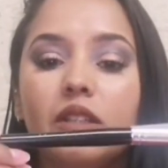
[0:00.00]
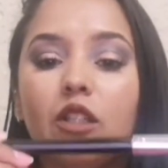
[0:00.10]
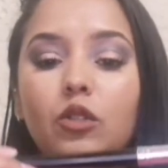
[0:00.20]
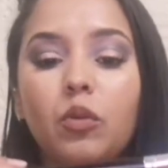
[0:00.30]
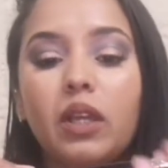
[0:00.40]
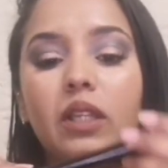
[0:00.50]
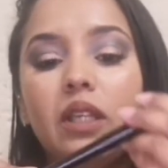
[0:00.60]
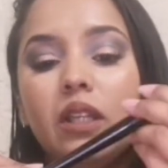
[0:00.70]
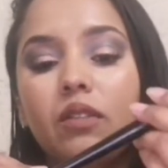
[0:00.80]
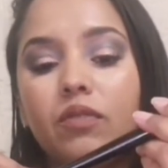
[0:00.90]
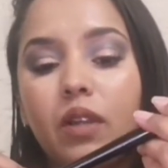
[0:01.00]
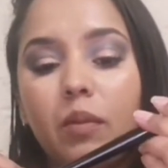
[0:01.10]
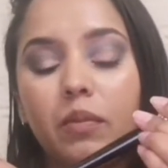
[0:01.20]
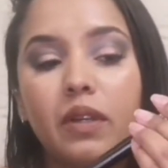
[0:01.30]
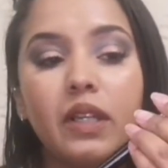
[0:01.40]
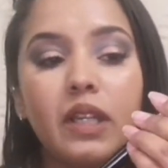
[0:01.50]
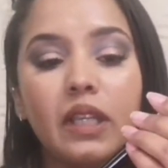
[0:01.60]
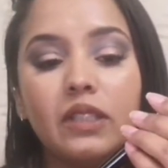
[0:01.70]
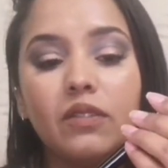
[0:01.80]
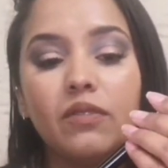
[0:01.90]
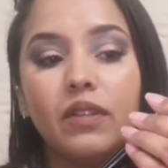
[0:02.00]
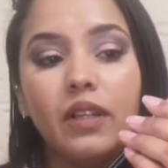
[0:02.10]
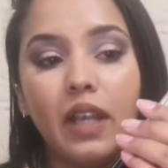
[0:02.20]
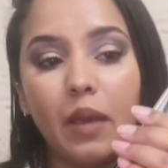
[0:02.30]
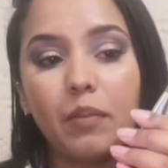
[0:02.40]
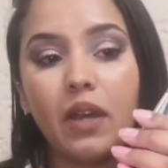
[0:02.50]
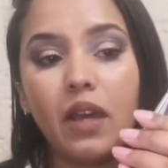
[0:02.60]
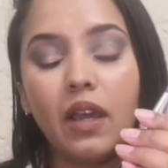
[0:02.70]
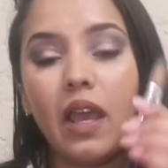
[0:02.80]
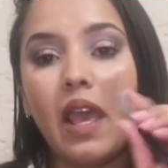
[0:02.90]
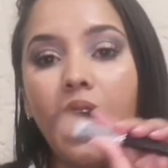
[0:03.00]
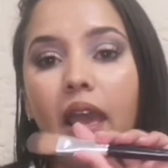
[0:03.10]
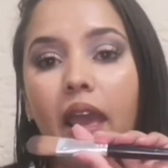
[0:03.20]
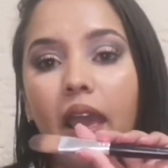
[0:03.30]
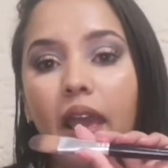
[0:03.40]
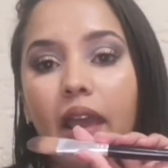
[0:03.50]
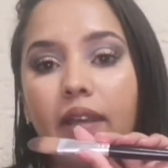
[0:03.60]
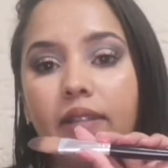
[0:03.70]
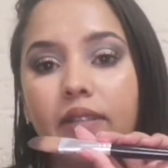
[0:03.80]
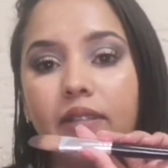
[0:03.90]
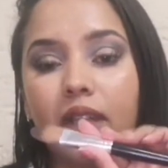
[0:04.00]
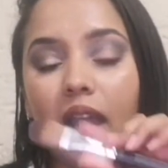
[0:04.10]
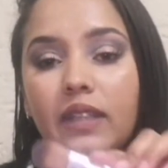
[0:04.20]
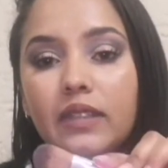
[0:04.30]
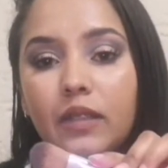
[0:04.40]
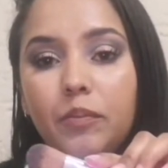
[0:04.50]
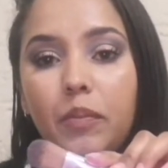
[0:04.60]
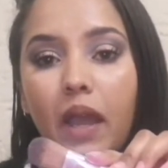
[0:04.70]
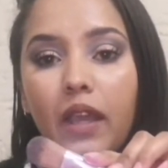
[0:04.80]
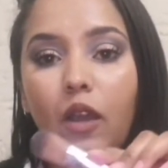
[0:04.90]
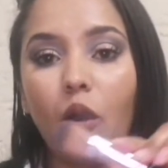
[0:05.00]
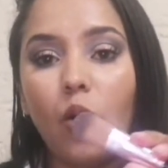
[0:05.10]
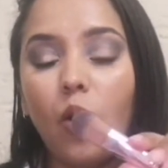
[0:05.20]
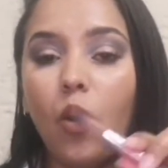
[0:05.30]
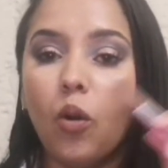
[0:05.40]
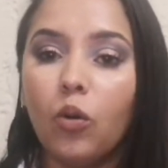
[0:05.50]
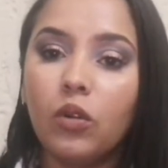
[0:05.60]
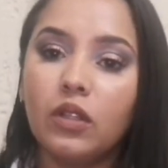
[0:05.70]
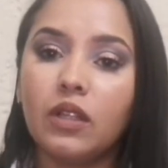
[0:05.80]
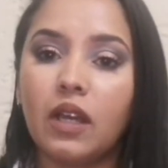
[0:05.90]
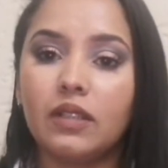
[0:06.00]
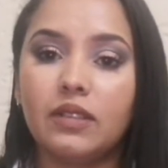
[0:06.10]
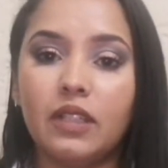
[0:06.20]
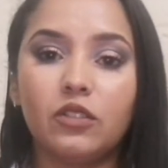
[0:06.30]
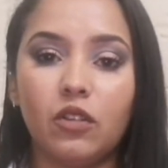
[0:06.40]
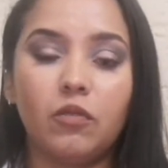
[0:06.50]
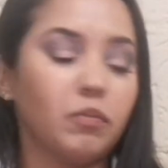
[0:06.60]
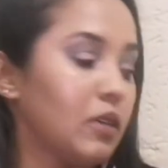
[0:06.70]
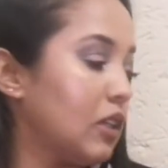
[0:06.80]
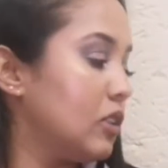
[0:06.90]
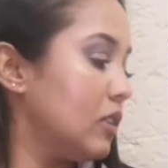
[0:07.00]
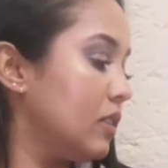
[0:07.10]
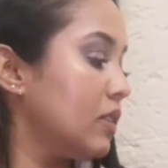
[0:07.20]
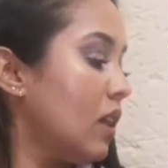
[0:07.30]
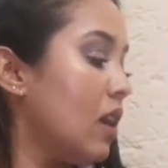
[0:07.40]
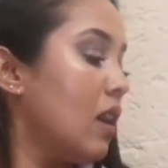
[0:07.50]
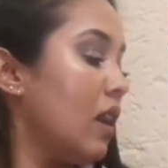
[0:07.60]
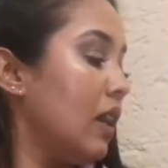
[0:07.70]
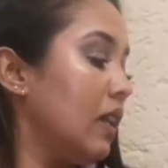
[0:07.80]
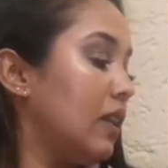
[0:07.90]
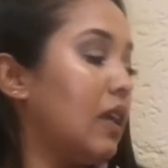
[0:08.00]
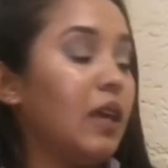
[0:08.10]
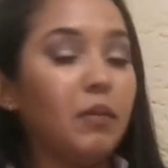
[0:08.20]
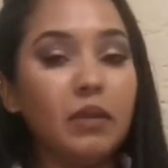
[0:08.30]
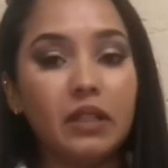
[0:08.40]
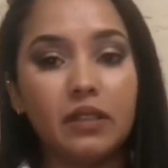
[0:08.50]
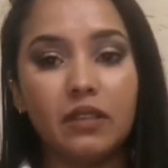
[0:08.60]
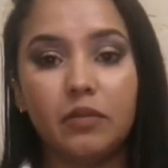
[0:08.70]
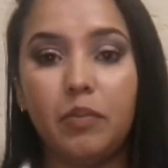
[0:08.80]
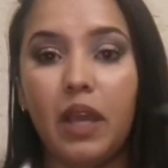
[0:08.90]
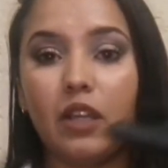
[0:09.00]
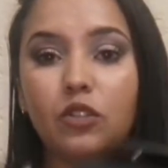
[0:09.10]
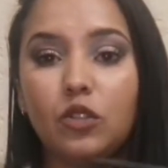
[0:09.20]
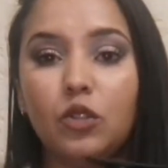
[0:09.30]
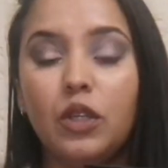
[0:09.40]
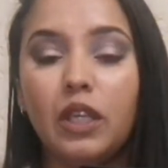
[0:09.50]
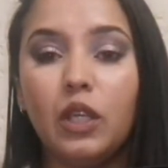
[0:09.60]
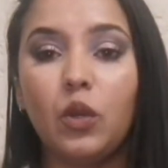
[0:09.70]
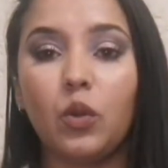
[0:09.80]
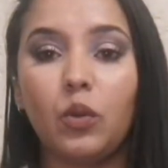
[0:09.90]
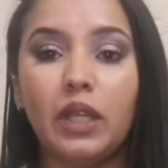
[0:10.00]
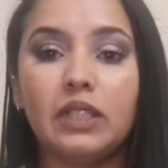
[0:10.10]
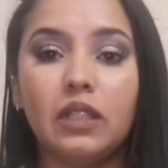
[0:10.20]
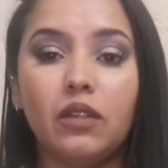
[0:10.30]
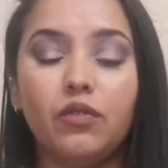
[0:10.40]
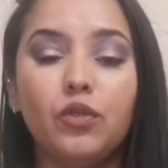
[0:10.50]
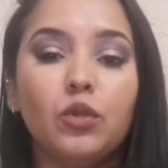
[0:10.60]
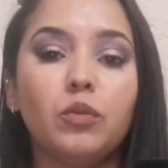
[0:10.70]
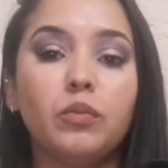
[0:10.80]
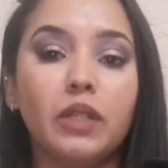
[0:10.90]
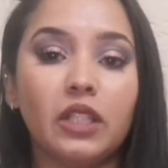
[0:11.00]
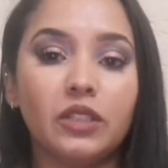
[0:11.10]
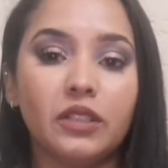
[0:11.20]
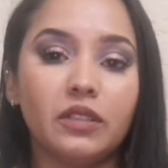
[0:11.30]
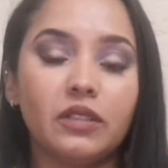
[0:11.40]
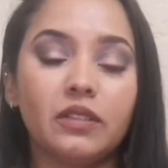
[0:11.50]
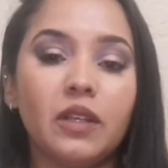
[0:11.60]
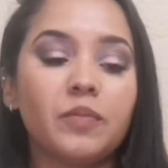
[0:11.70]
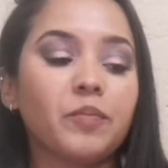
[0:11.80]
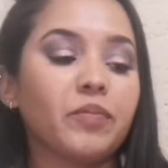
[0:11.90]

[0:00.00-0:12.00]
This one is from Creative Glamour, and I did buy a whole set of brushes. It came in this bag, so you're getting quite a few brushes